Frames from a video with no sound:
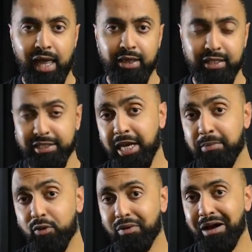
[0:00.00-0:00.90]
this time
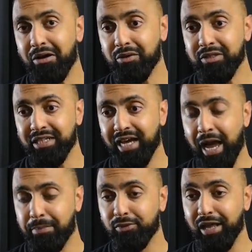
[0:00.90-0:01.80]
around
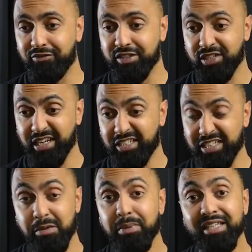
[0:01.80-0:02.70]
Apple have decided to
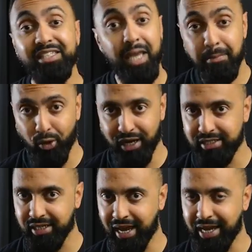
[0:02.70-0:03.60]
keep it the same
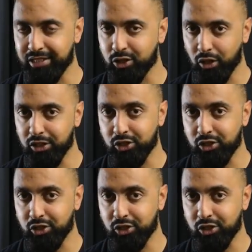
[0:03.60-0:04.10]
price as dollars,